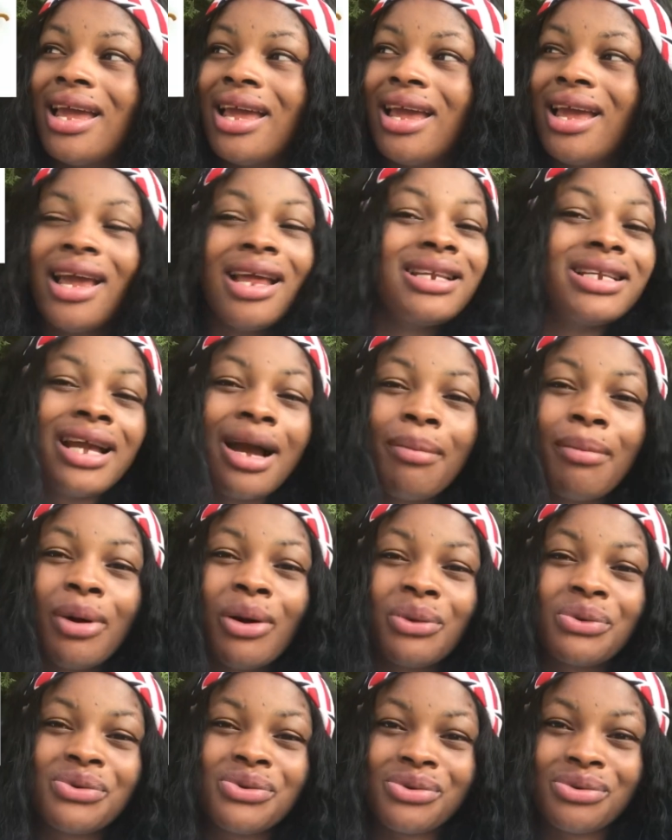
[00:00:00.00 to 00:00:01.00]
any
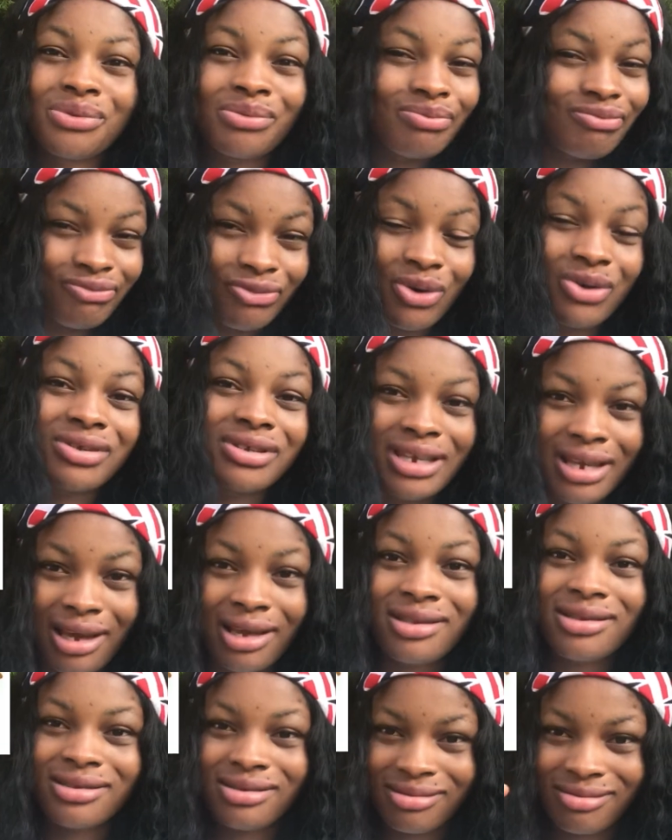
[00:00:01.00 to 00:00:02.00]
amount, just
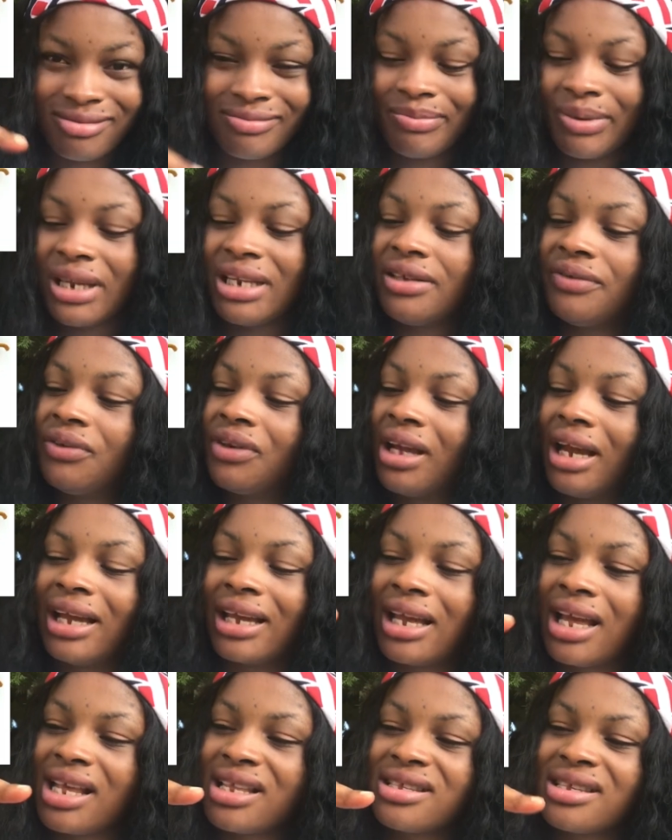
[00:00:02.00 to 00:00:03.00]
get bay leaf. You can
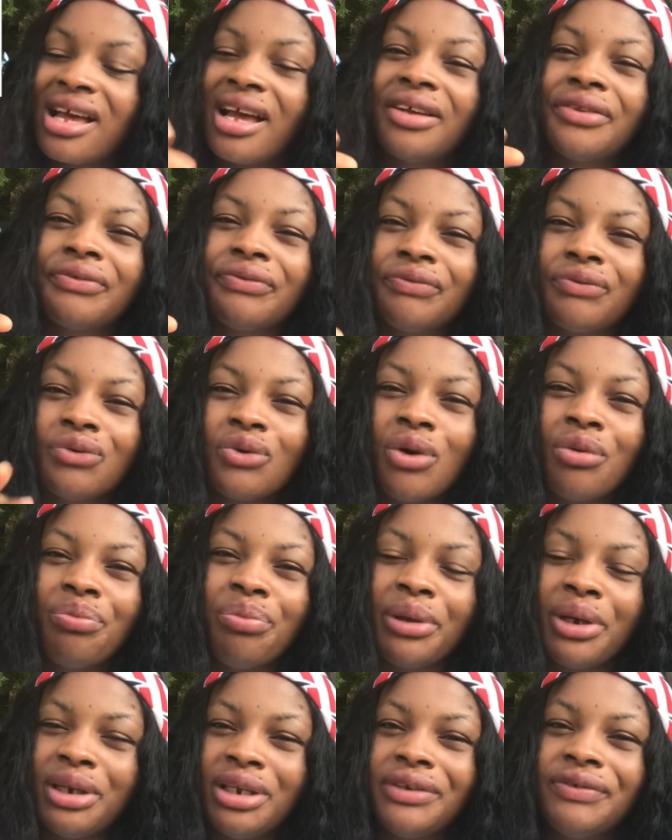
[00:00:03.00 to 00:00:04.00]
get handful of
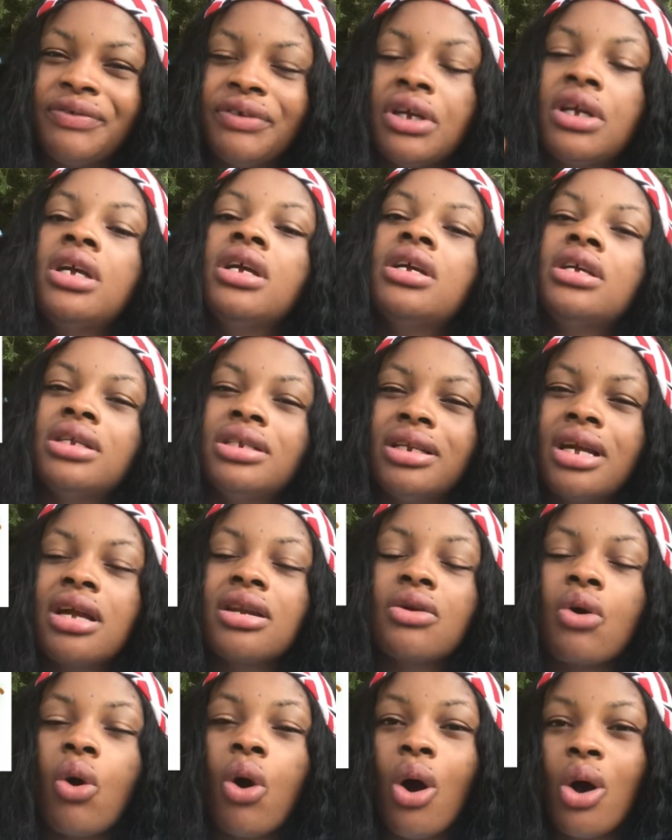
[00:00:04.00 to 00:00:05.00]
bay leaf.
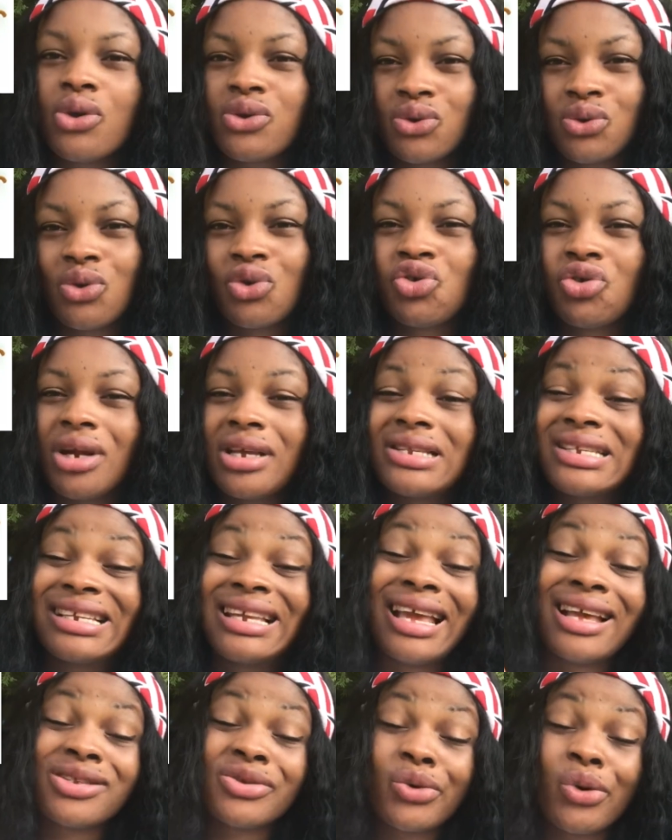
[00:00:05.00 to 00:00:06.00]
Then also try to
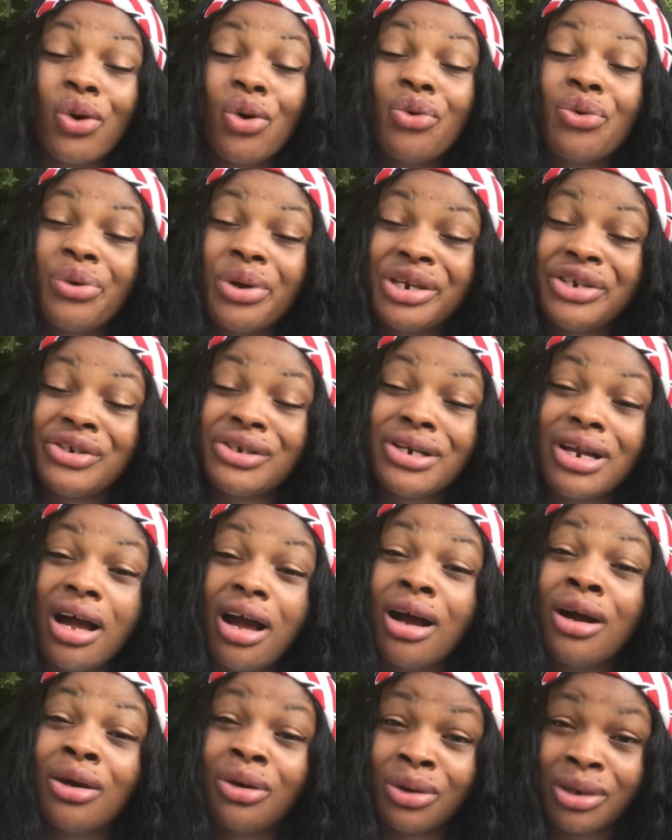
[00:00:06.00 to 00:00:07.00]
get original
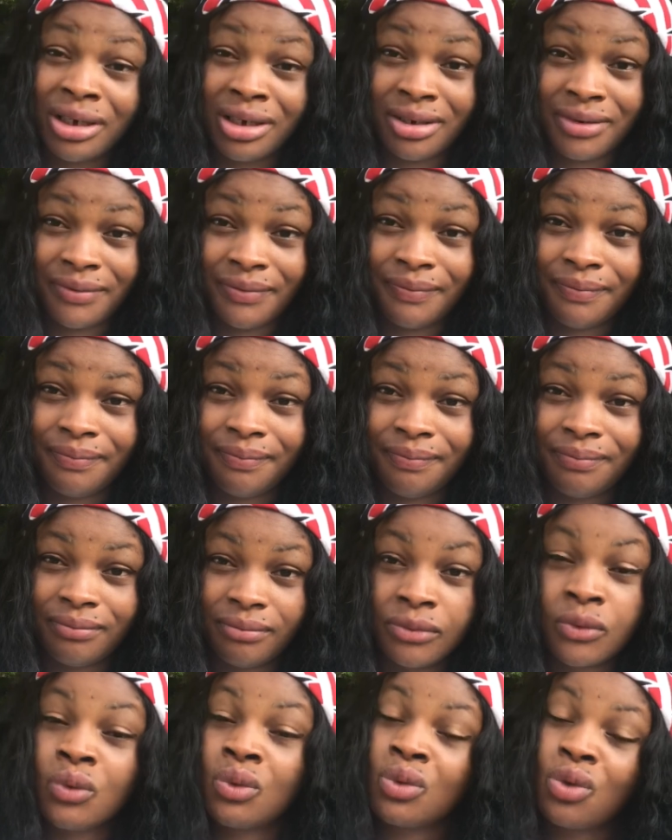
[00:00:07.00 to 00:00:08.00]
honey.
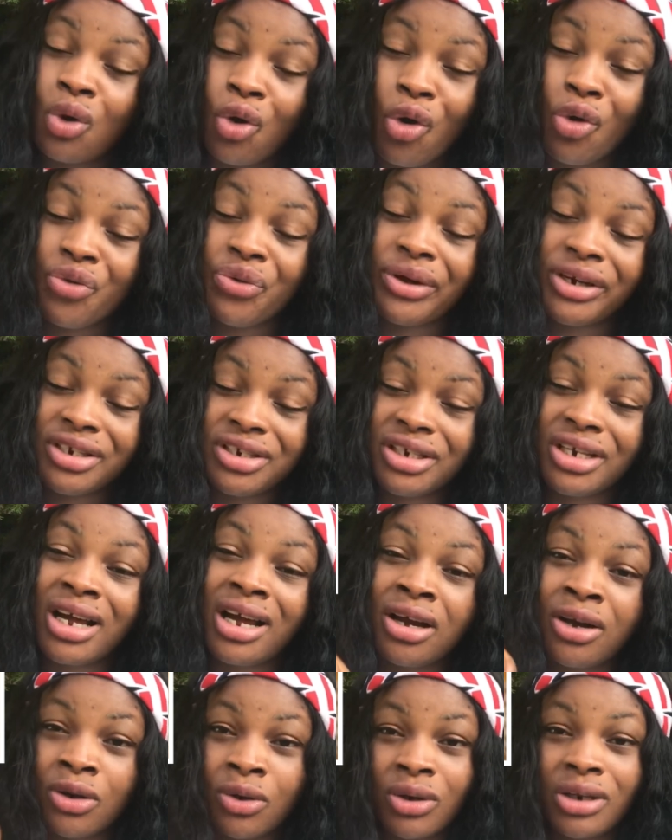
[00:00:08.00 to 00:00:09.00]

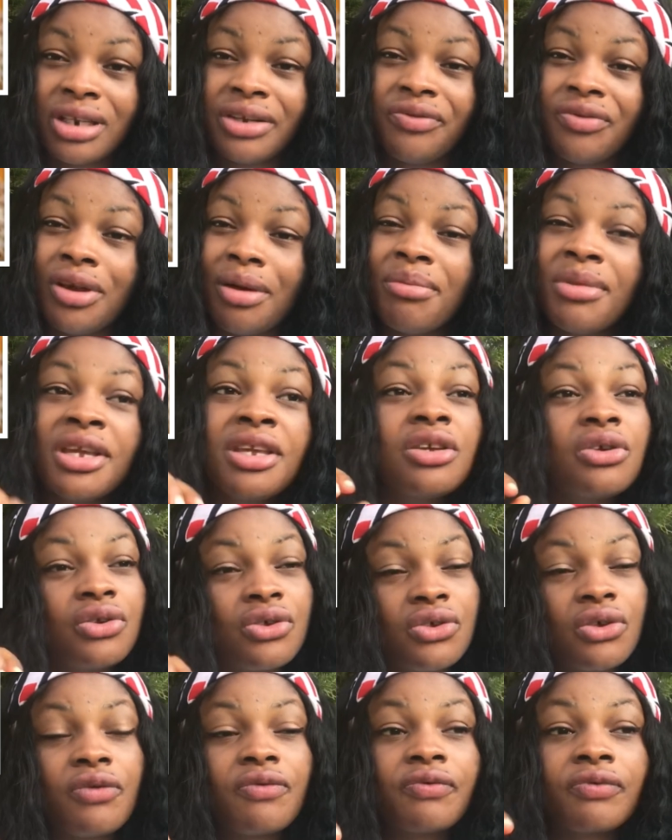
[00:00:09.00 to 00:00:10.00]
If you are making
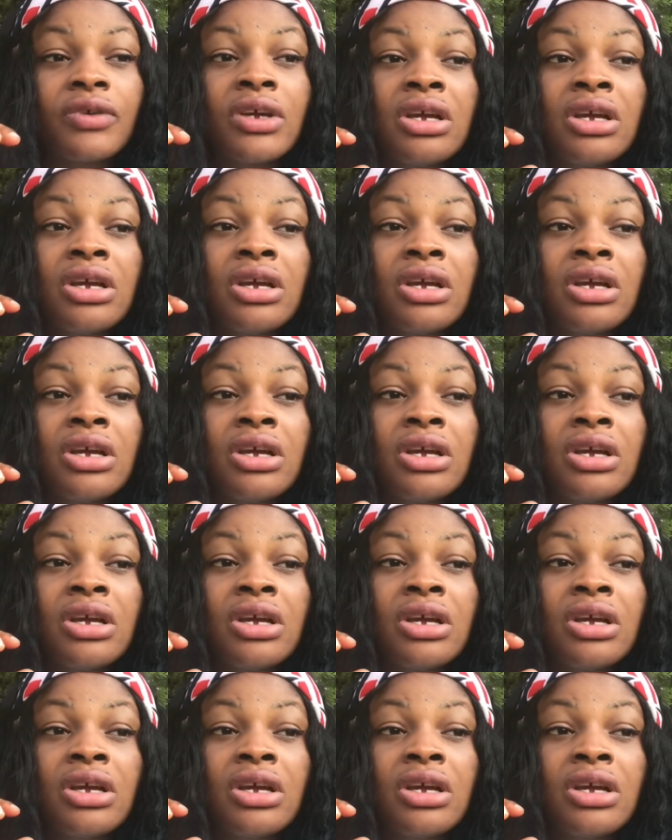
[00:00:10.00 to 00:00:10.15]
use of